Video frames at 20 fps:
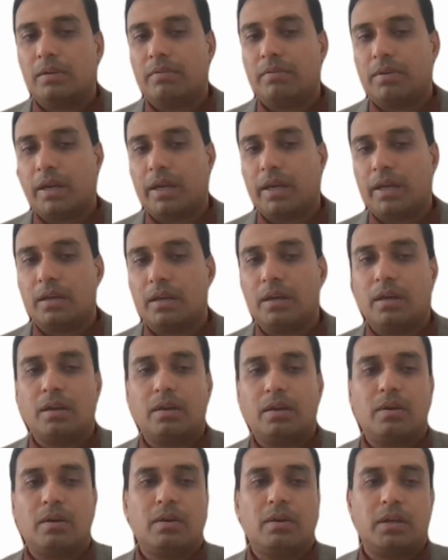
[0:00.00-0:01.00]

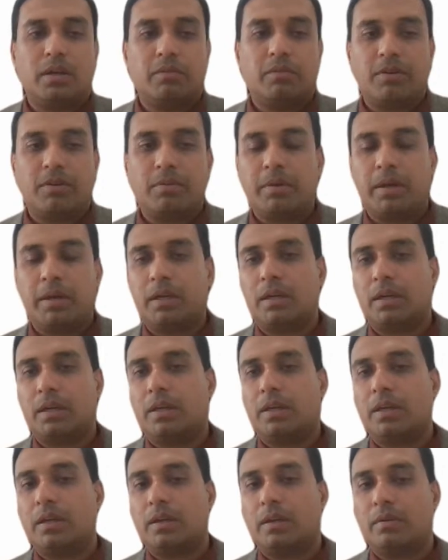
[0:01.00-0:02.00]
viral or
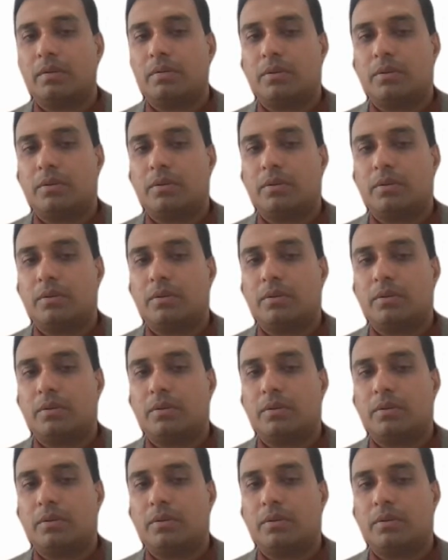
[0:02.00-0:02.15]
inflammatory